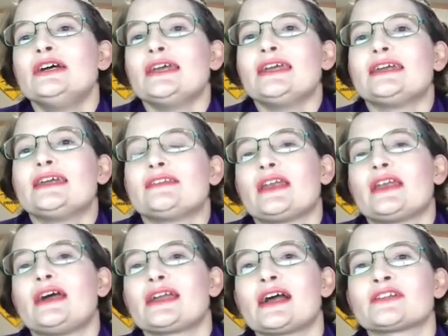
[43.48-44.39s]
And then
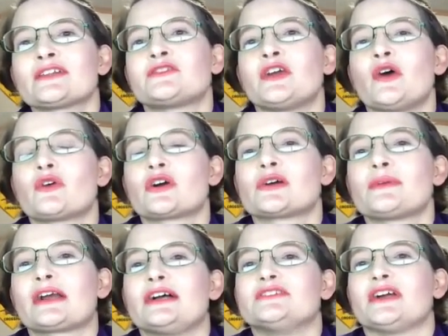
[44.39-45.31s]
I got to know her
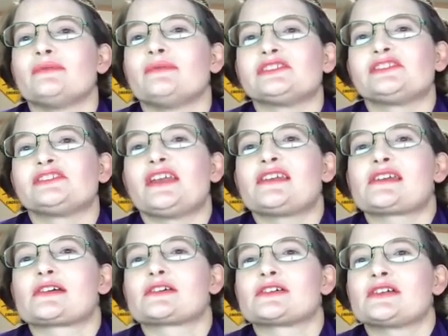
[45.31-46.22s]
because I was
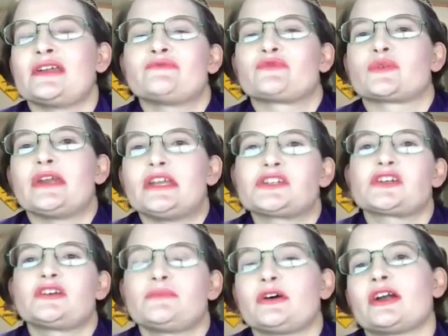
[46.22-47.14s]
sending her
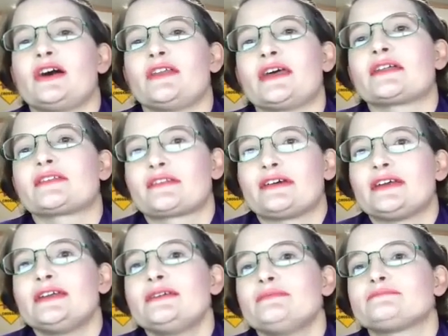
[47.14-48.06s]
information to put on that
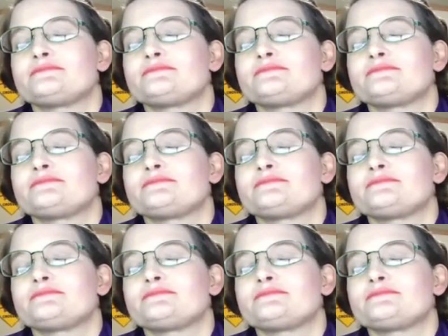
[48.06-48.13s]
site.